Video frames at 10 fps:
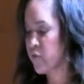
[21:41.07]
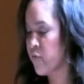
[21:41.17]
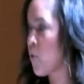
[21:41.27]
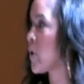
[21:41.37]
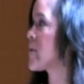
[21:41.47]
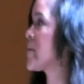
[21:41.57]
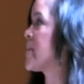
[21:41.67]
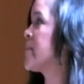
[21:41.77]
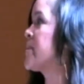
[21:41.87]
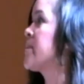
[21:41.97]

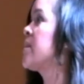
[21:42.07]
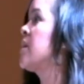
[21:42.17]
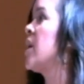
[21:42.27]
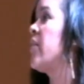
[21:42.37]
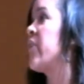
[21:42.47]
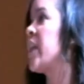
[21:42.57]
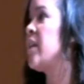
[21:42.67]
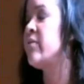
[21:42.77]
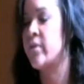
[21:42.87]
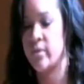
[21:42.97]
forces of
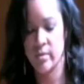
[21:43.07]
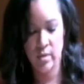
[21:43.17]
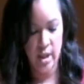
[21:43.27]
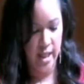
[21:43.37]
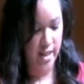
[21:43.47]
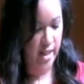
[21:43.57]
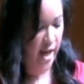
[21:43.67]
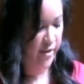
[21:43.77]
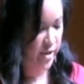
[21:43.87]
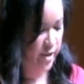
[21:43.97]
evil in the
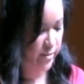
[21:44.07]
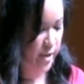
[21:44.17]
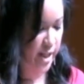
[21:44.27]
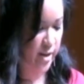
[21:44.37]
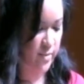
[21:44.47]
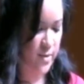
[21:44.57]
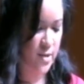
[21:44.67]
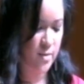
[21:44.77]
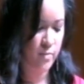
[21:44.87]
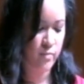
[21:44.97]
heavenly realms.